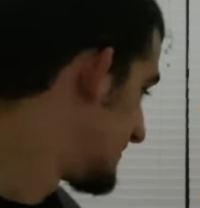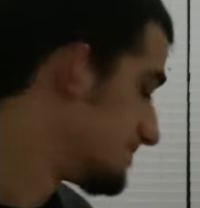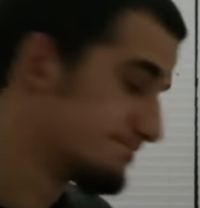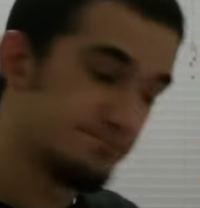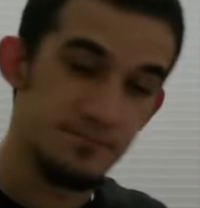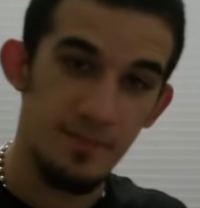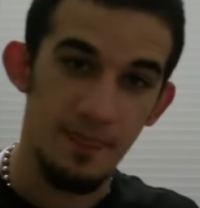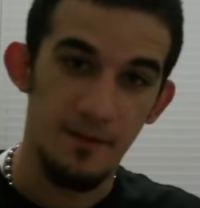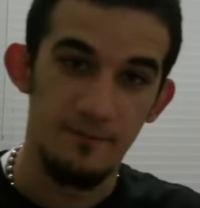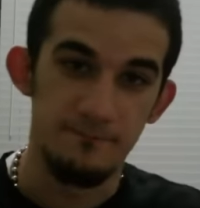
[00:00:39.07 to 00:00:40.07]
Um,
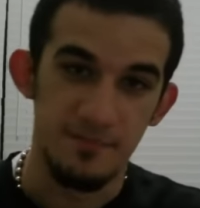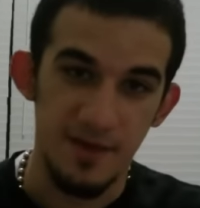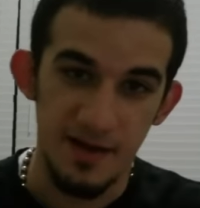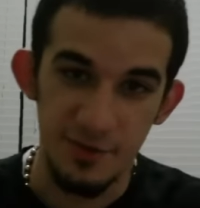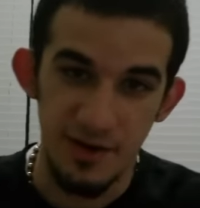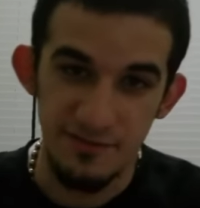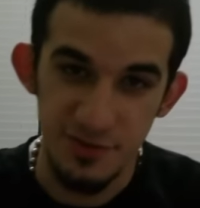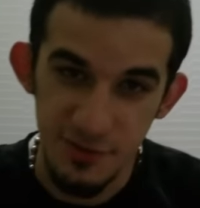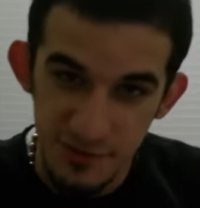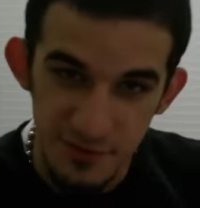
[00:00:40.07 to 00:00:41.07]
I do have
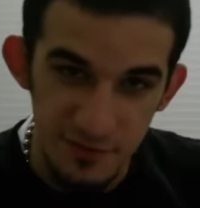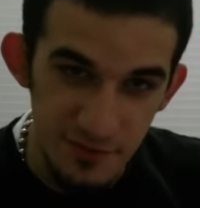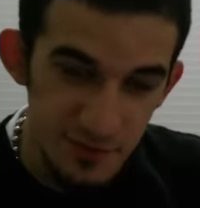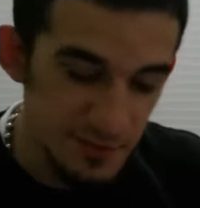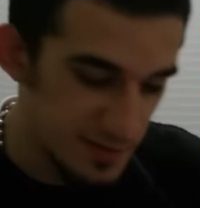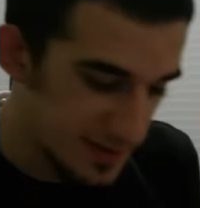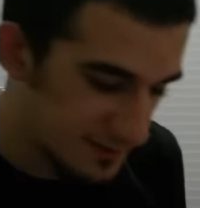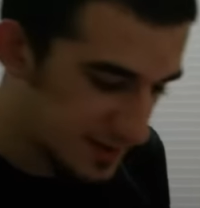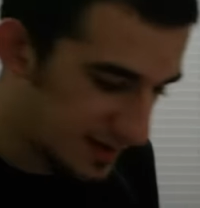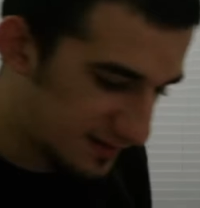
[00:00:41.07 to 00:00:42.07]
shoes to review, but
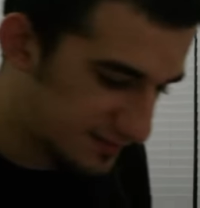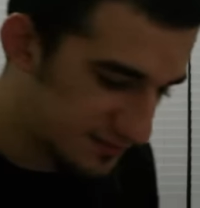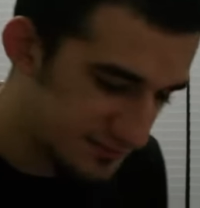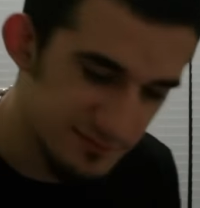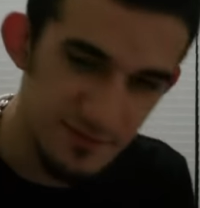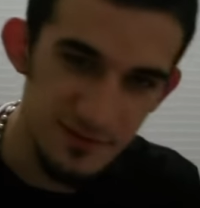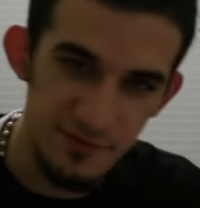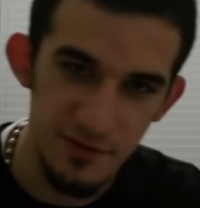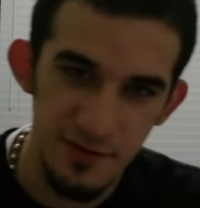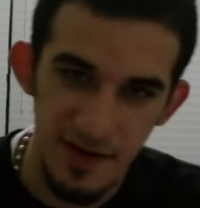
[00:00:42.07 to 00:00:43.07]
I'm, I have
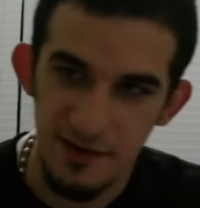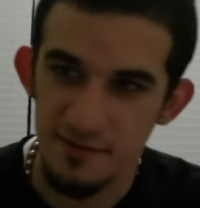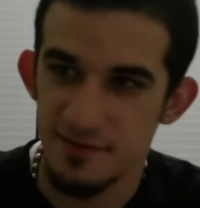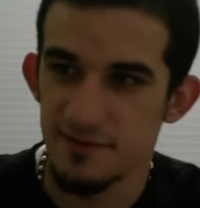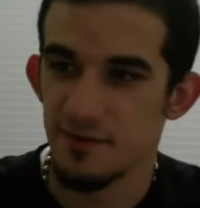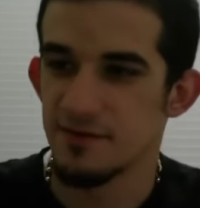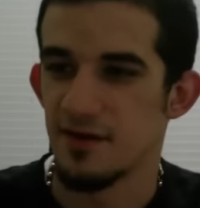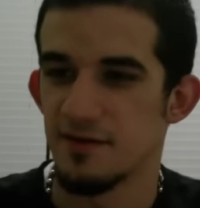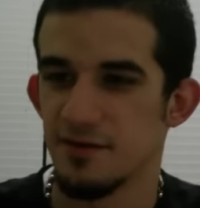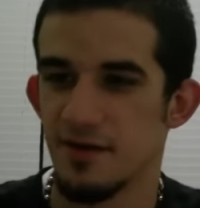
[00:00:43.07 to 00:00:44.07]
a few announcements
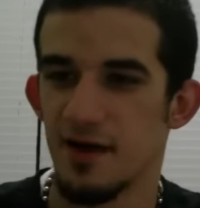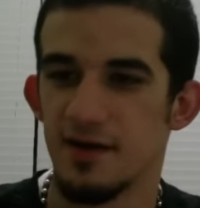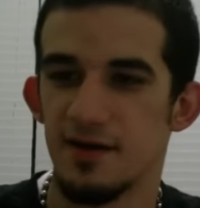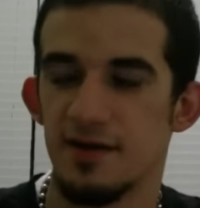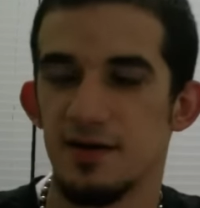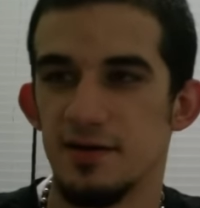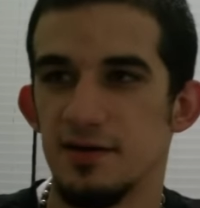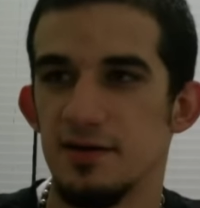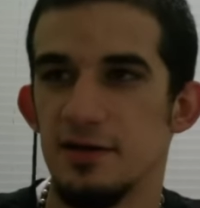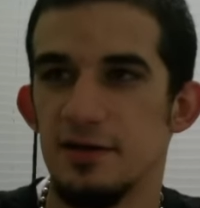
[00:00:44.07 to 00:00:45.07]
first. I also got a.